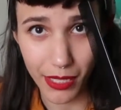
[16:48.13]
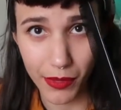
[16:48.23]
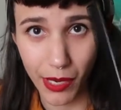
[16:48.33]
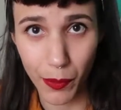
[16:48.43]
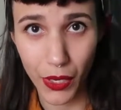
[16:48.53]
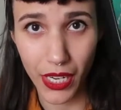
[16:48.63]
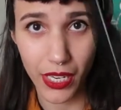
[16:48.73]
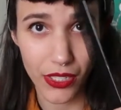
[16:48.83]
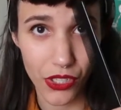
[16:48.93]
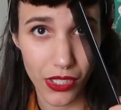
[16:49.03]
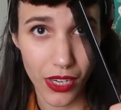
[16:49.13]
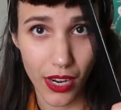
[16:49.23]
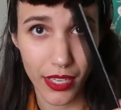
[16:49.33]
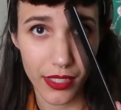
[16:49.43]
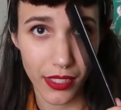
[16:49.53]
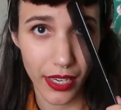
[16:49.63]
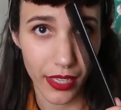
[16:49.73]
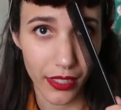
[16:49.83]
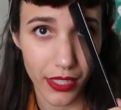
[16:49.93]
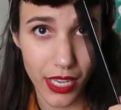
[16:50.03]
them separate and just not as
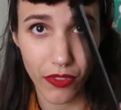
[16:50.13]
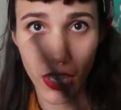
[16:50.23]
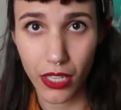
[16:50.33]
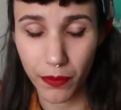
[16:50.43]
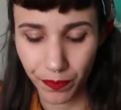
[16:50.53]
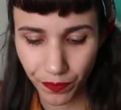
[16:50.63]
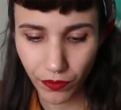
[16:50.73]
like even.